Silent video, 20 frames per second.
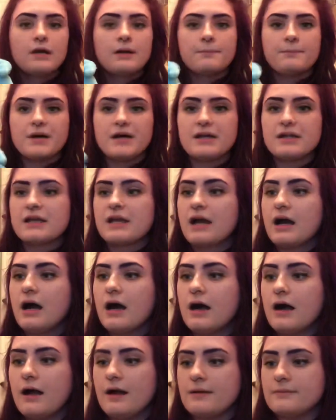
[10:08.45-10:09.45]
But
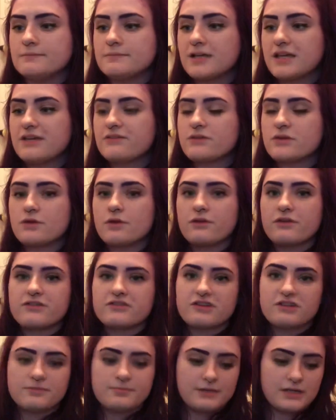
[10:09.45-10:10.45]
even though this
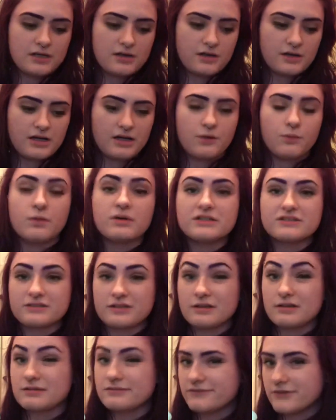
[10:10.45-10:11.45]
is bigger and it was
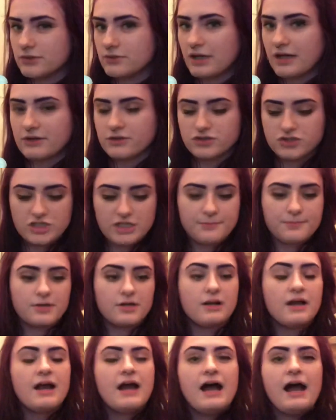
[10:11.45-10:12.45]
a few dollars
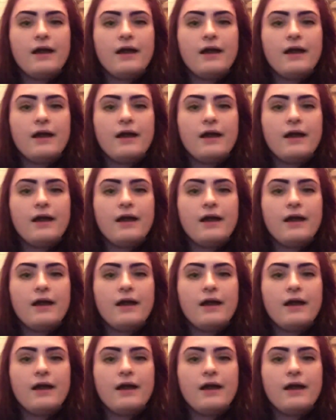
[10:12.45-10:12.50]
cheaper,